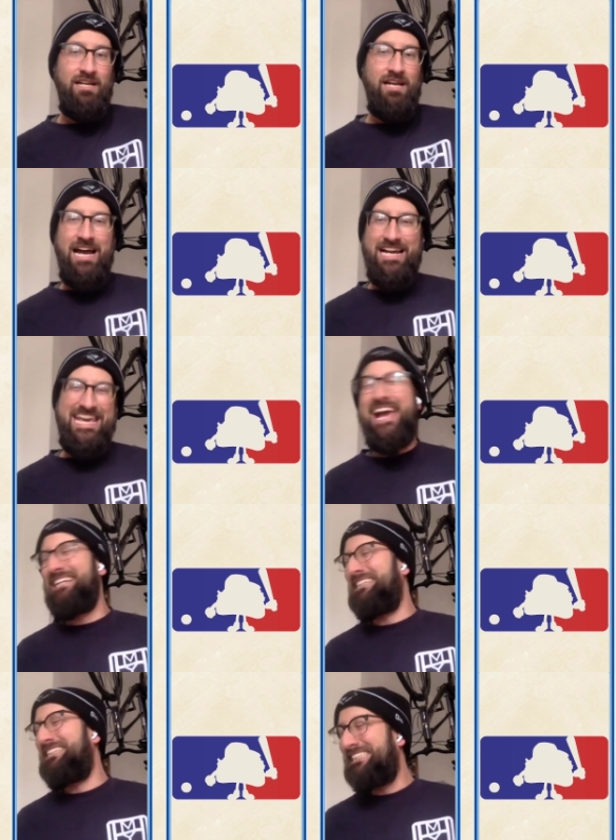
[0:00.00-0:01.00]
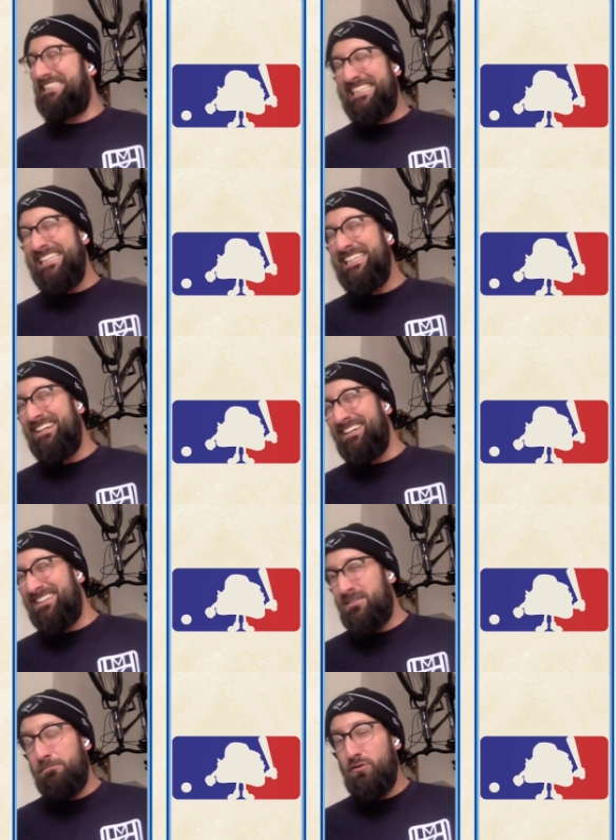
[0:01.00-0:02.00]
I can't see
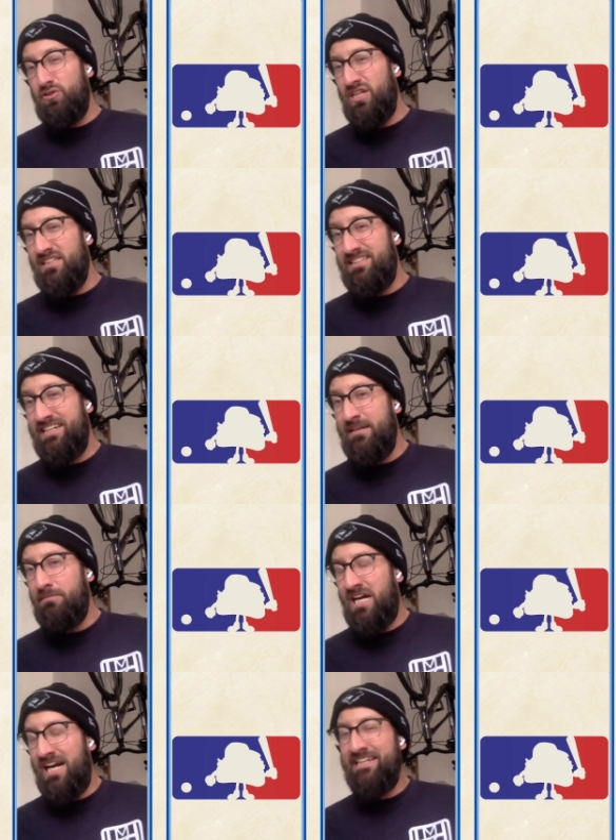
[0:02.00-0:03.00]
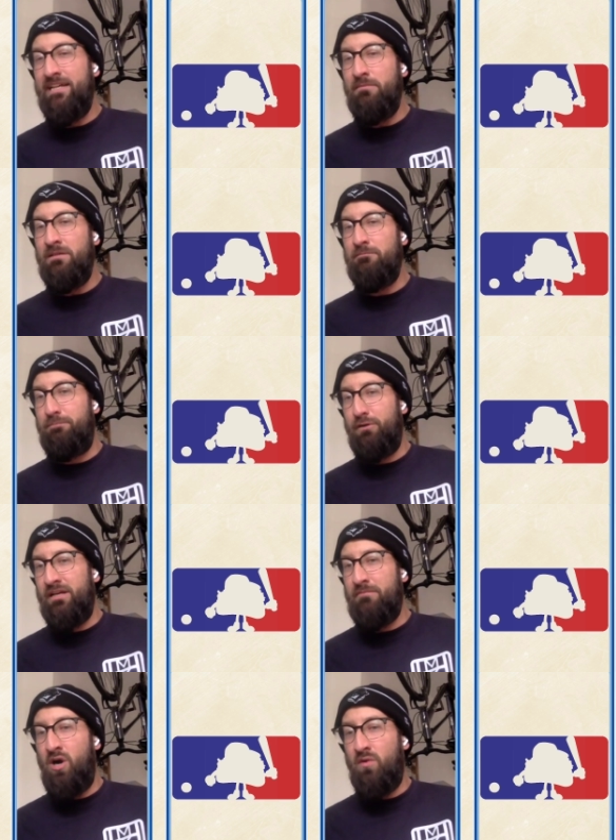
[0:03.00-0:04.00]
this Blue Jays team cutting him and
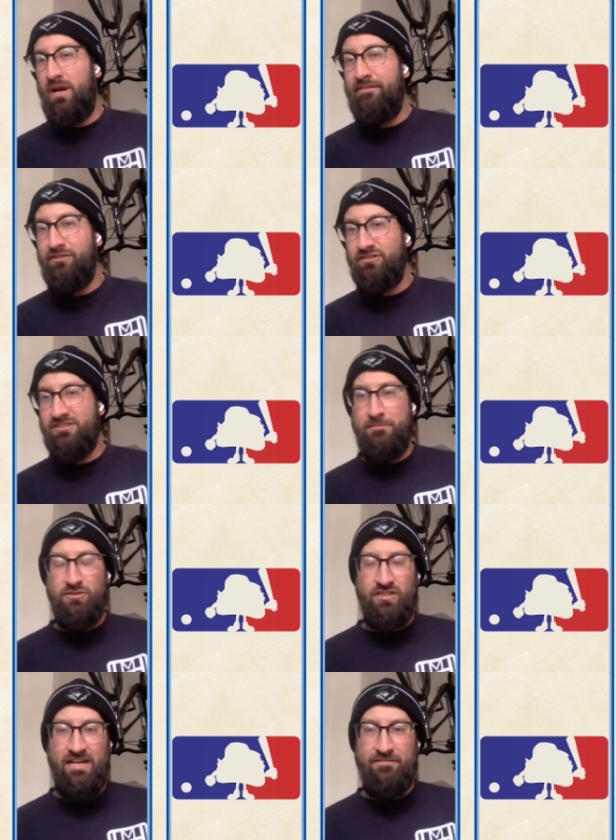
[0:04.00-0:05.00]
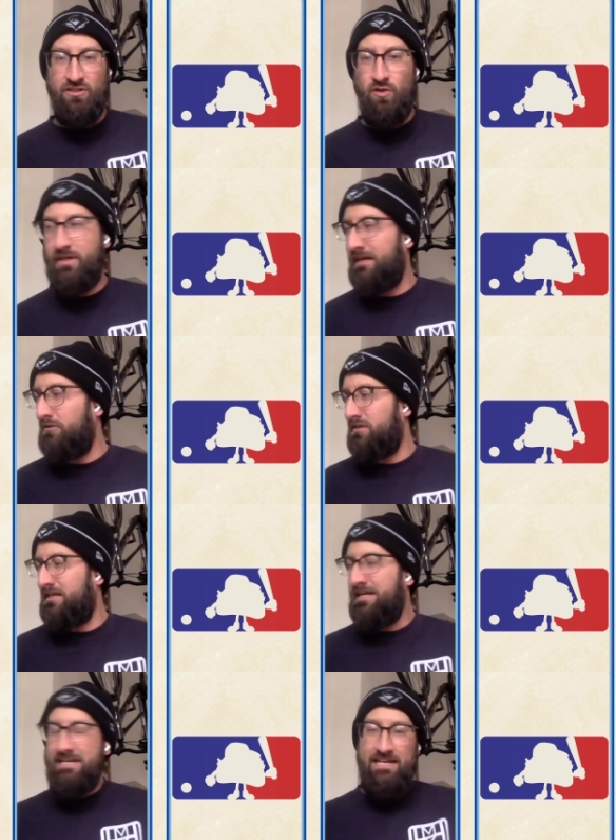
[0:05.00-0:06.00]
putting him on waivers, especially after going out
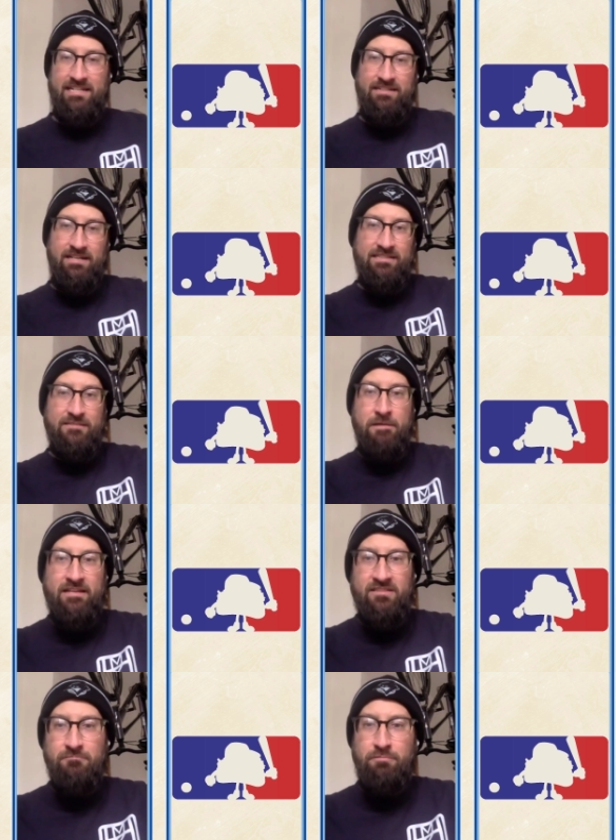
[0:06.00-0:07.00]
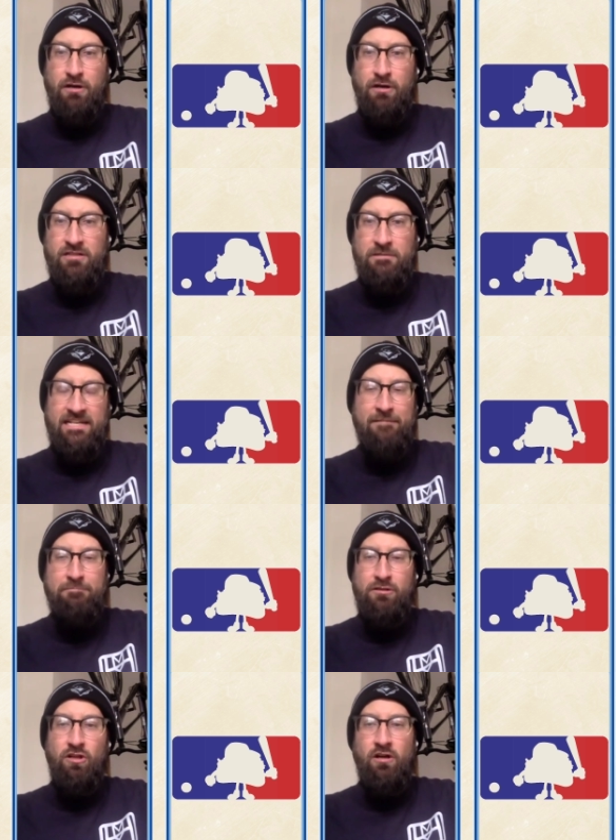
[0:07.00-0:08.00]
and spending some prospect
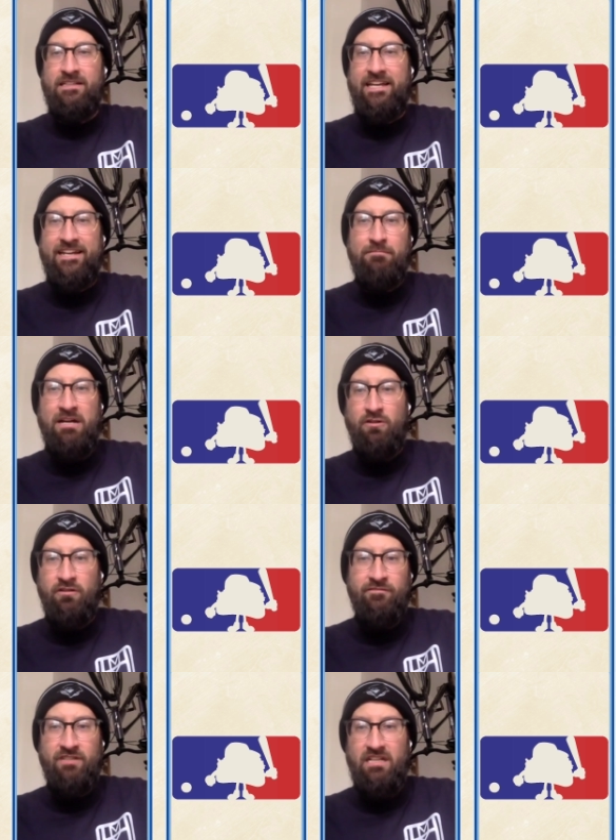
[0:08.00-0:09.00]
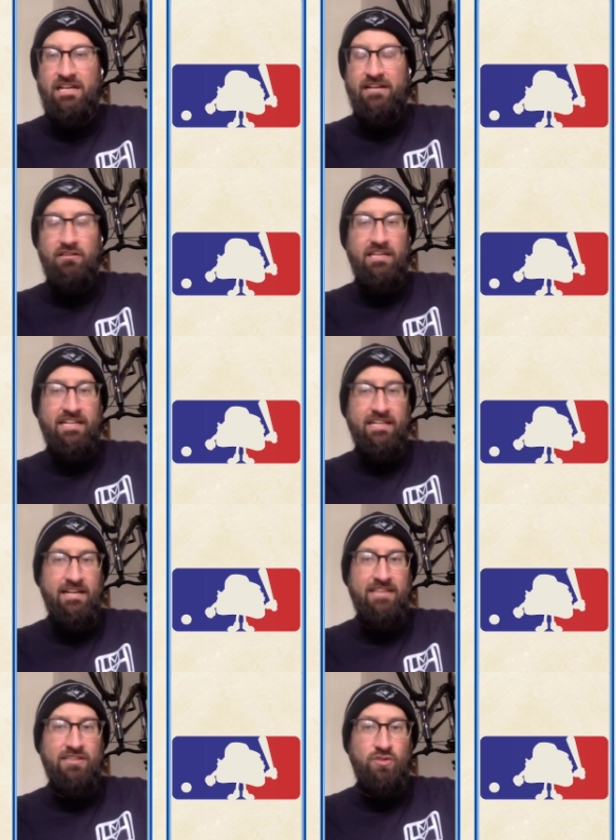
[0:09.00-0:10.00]
capital on getting him out of LA
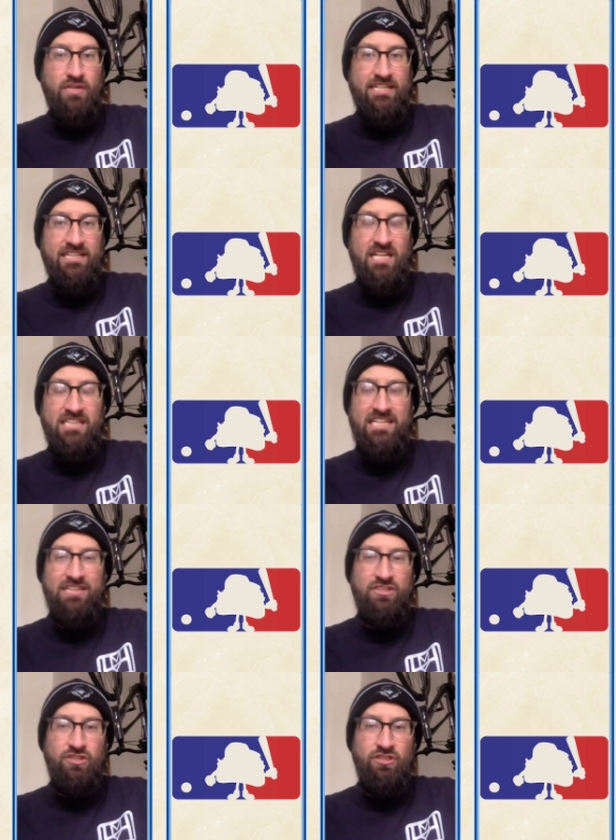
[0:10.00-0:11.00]
at the trade deadline last year.